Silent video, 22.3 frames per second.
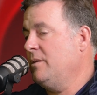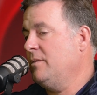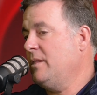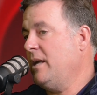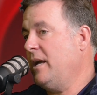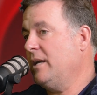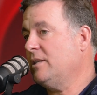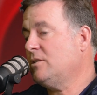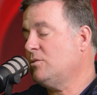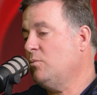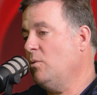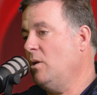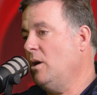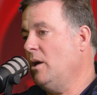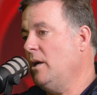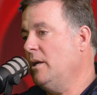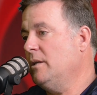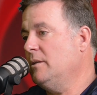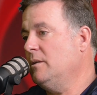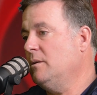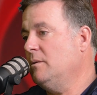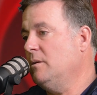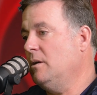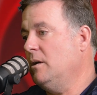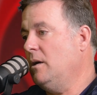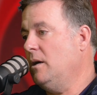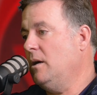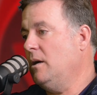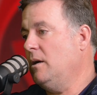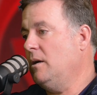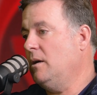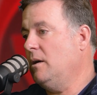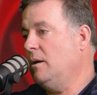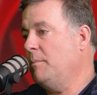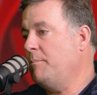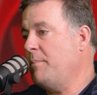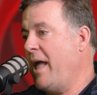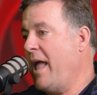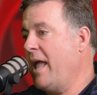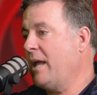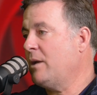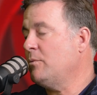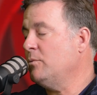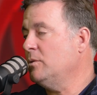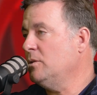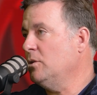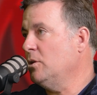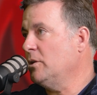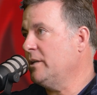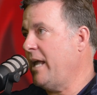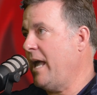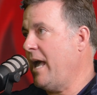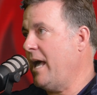That's what a bank would look